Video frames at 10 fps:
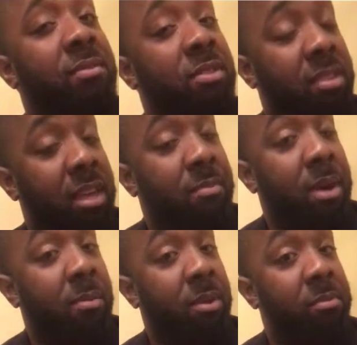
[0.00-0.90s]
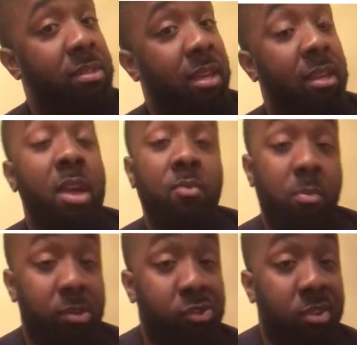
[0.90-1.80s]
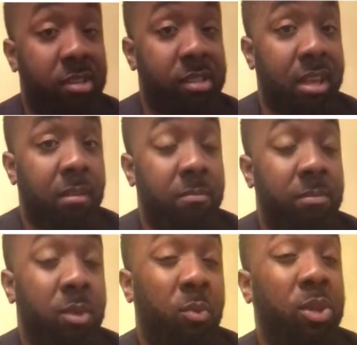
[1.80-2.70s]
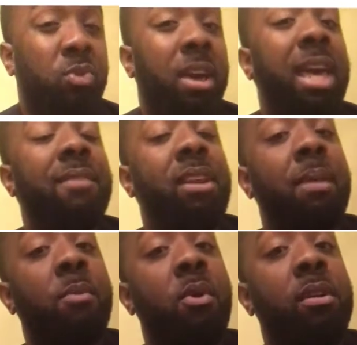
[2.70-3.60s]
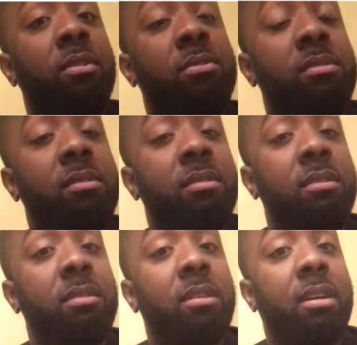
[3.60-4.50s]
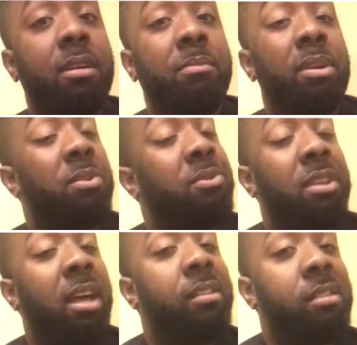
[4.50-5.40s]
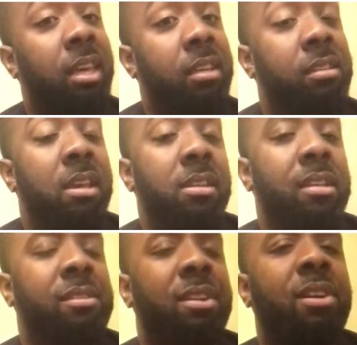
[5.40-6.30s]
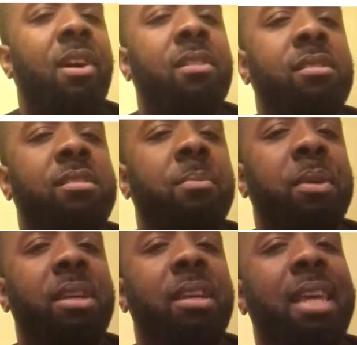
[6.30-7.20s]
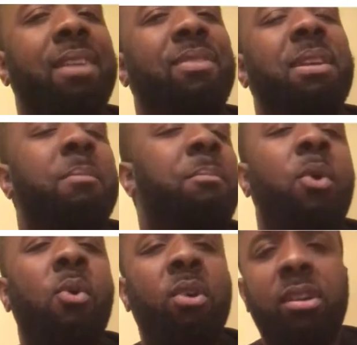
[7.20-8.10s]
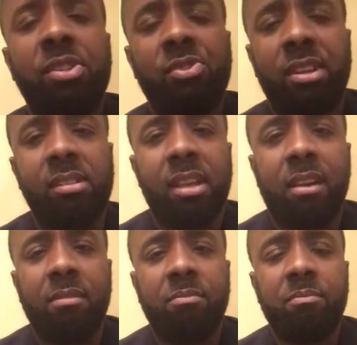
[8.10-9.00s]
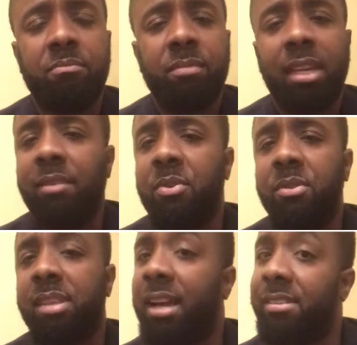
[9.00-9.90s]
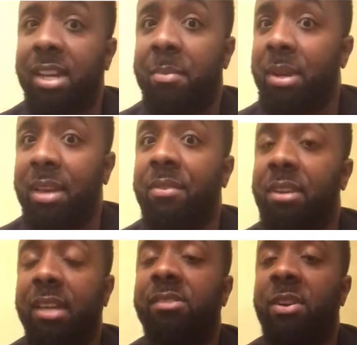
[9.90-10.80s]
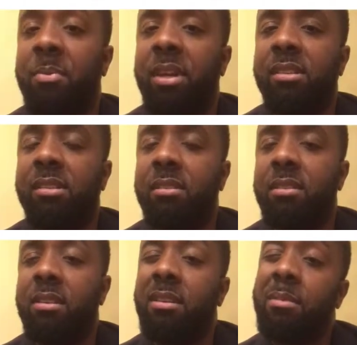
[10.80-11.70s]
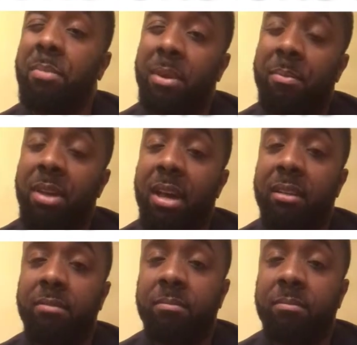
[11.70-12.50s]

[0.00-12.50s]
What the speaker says: If you think about what I'm saying, when we're stressed out, we do a heck of a lot more of those unorthodox things that's going to cause us to be even more stressed out. And of course, I can chat about that for the next 30 minutes, but I'm not.